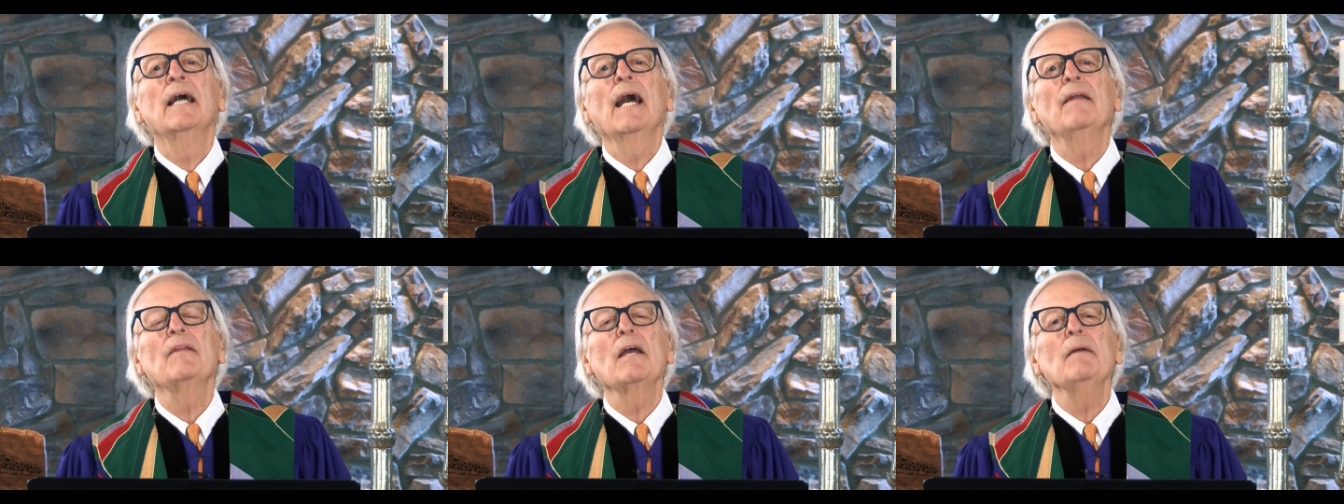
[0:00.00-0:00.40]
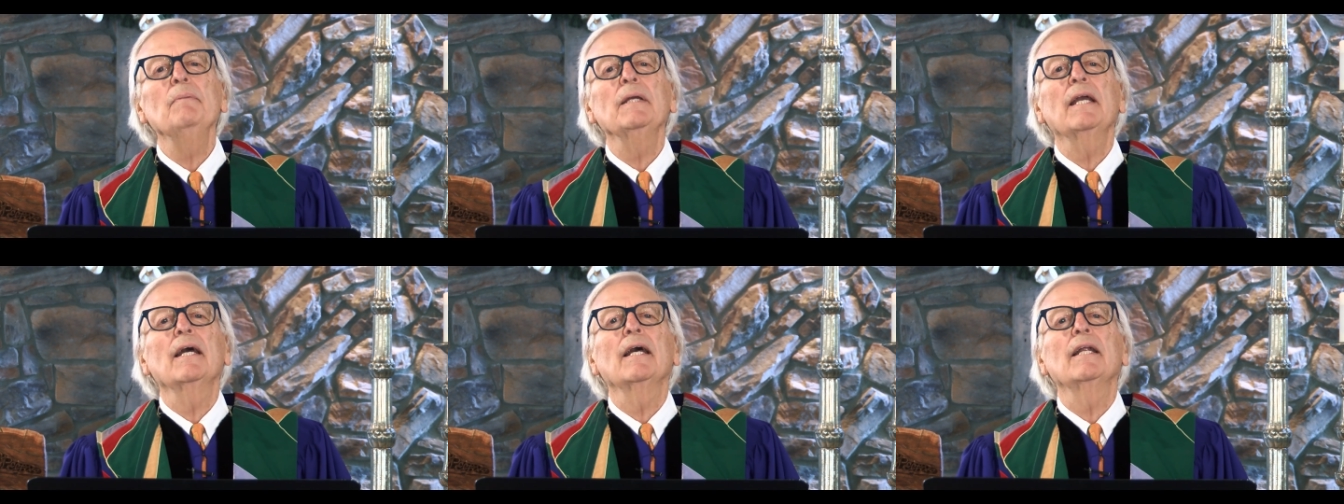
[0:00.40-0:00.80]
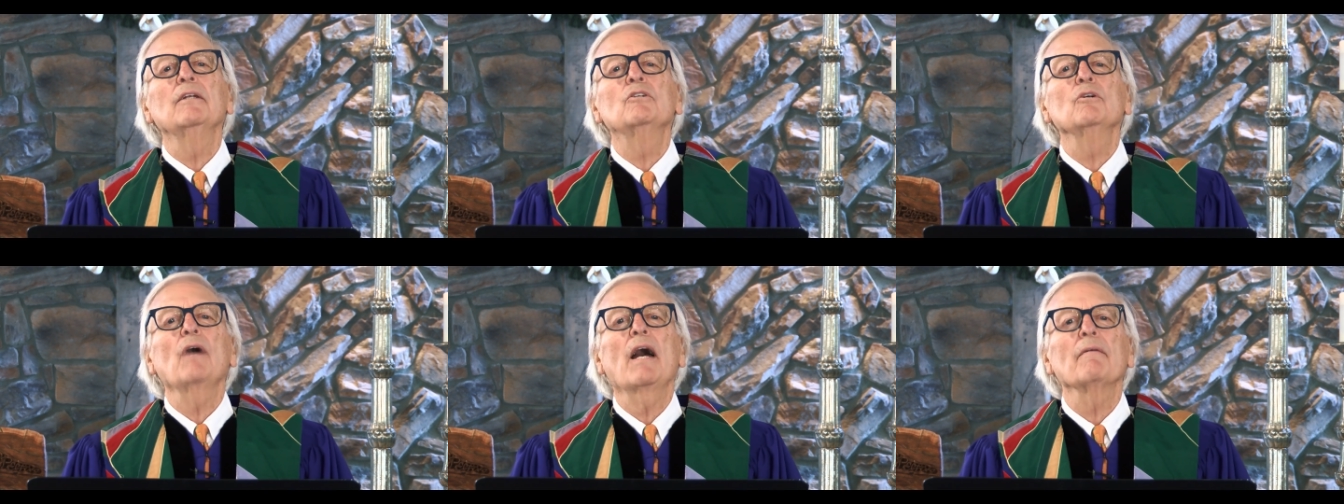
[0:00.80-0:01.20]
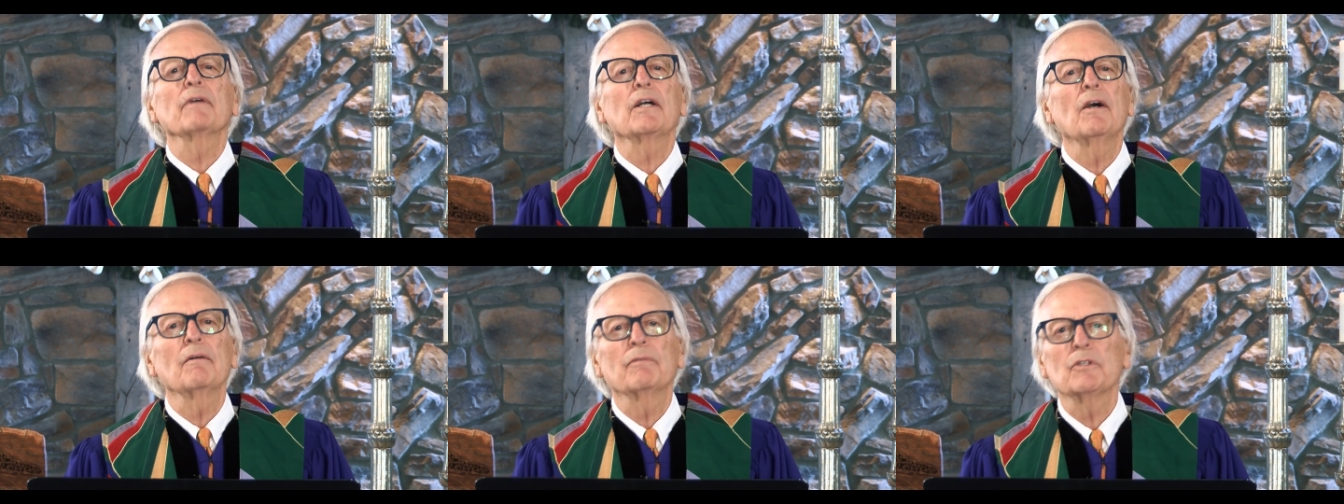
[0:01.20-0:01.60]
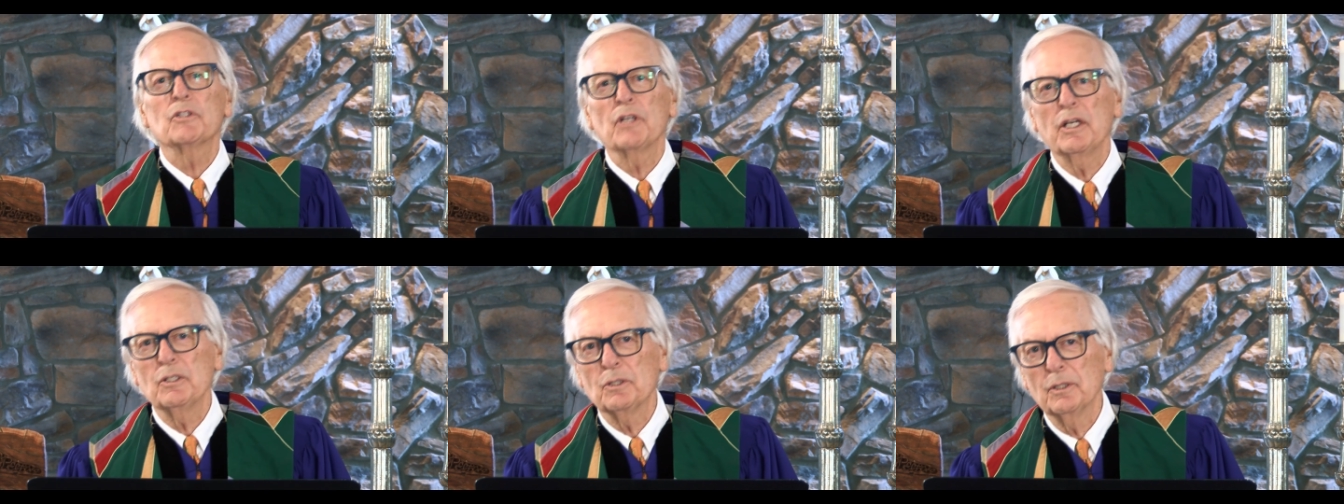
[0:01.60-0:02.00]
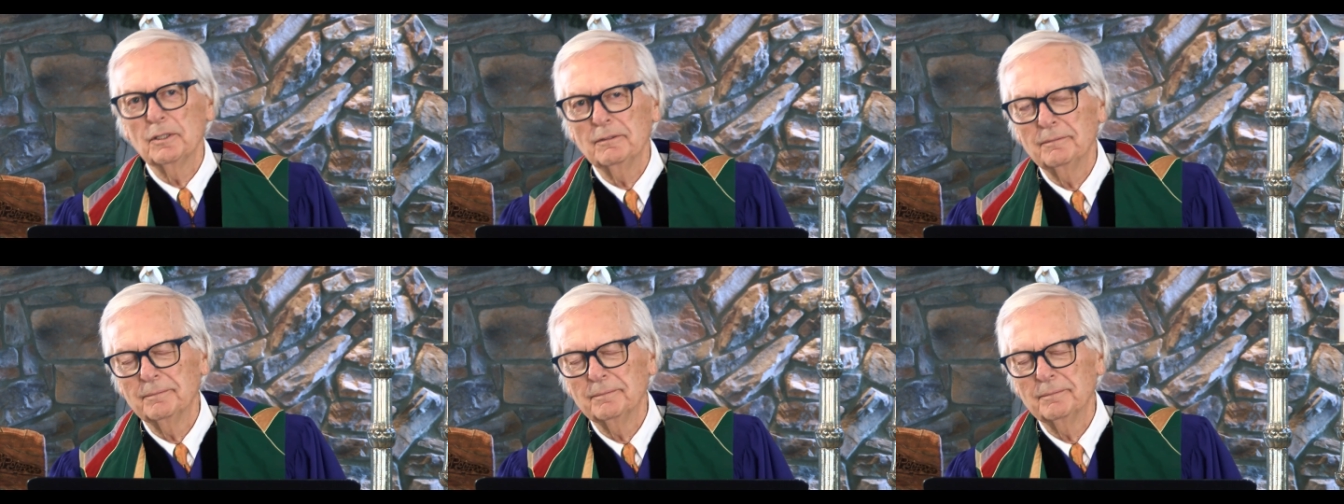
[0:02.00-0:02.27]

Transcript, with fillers: And they began to have a conversation.